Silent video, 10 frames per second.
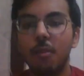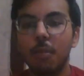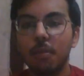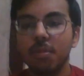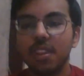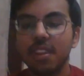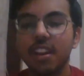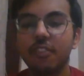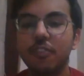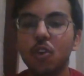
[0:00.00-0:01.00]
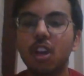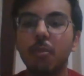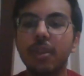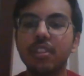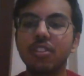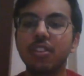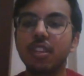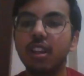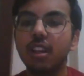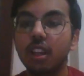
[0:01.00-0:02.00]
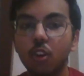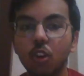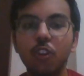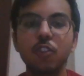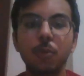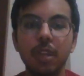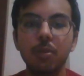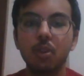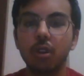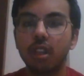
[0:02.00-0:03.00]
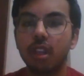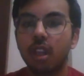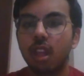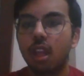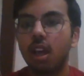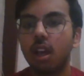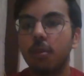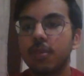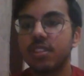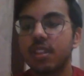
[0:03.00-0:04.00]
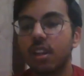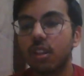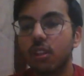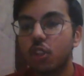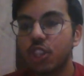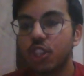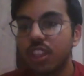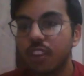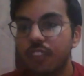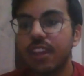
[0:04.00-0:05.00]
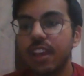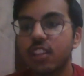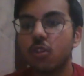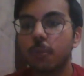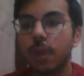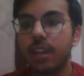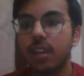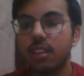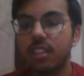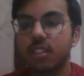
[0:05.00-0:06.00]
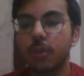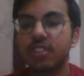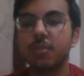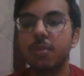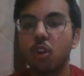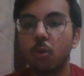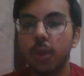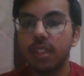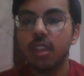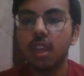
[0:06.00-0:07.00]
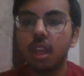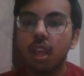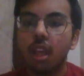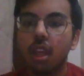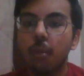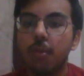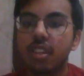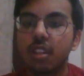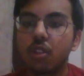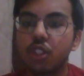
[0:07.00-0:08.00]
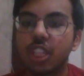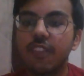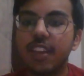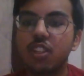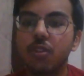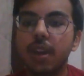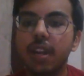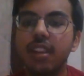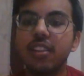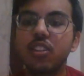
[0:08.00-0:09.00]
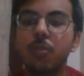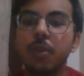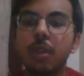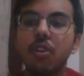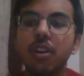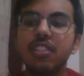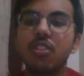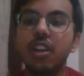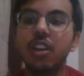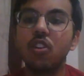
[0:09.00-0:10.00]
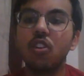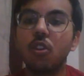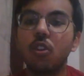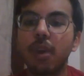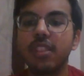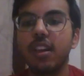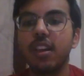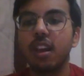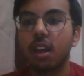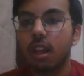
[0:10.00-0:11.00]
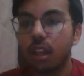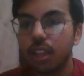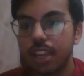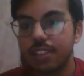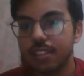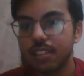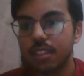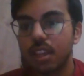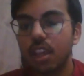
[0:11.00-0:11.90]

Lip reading: Ma'am, there are a few comments on the role of Supreme Court. Mr. Dushyant Dave has opined, this question is by Rugved. Mr. Dushyant Dave has opined that the Supreme Court has gone into coma in the crisis.